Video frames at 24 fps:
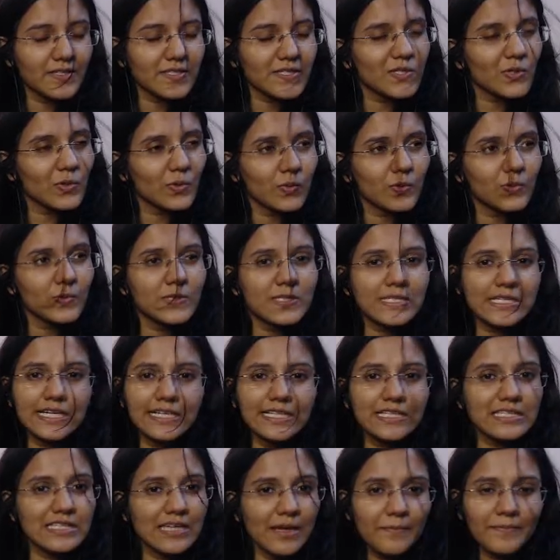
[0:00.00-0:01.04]
so
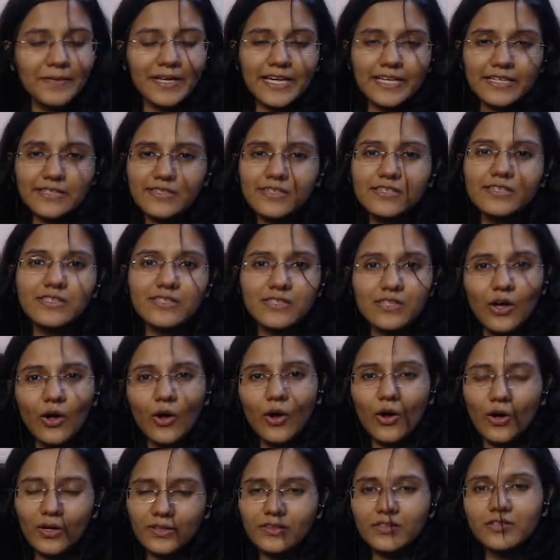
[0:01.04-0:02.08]
in some cases the
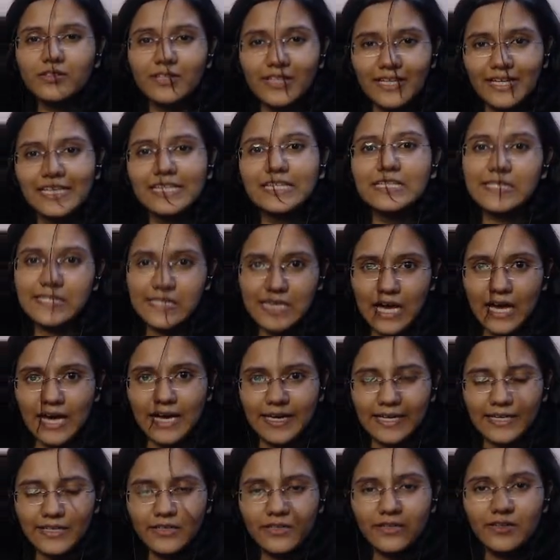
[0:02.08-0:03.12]
author is I,
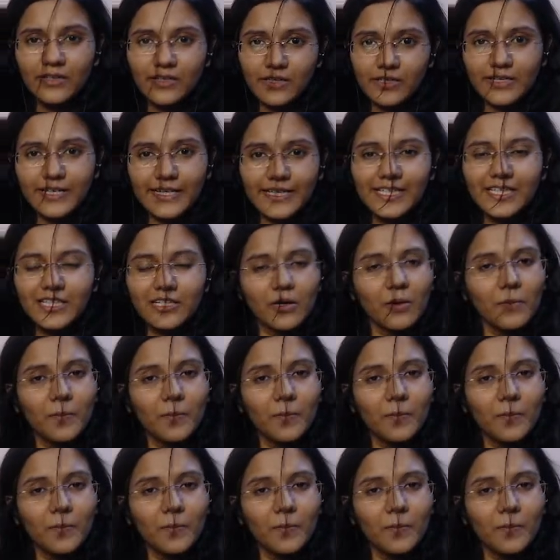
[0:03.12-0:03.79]
right?